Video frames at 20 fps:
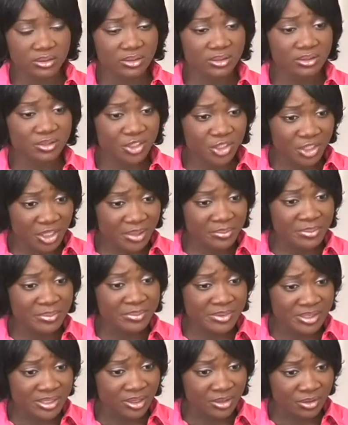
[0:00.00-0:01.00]
The GM
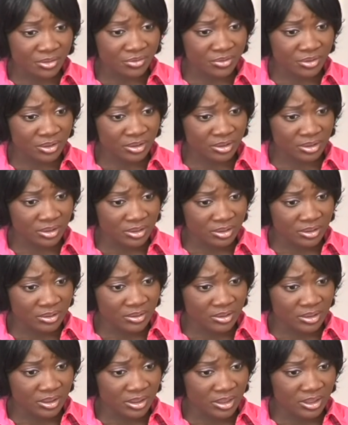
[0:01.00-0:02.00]
himself.
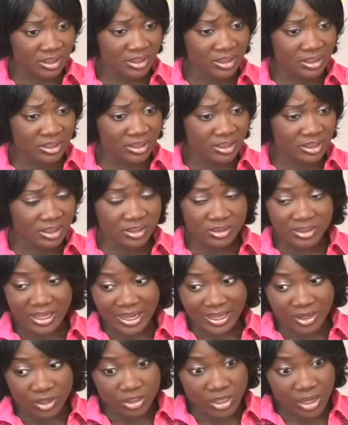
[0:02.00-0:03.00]

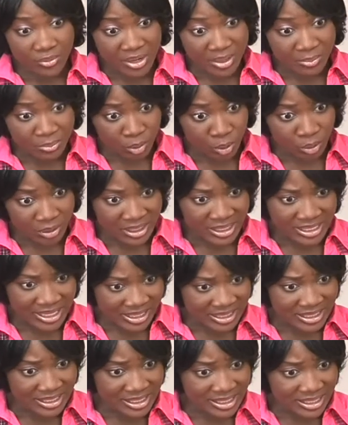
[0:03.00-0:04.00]
Like an ordinary employee
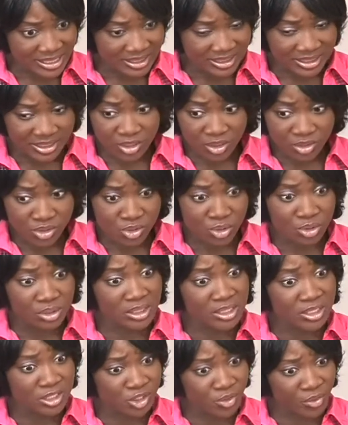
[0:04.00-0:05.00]
that he is, he doesn't know the
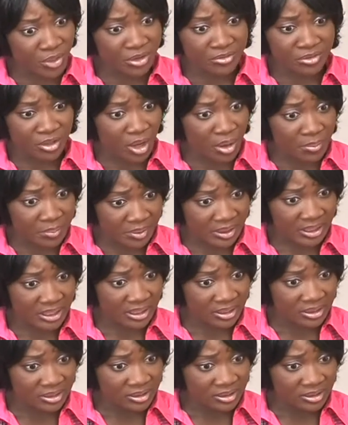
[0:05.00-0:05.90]
history of the company.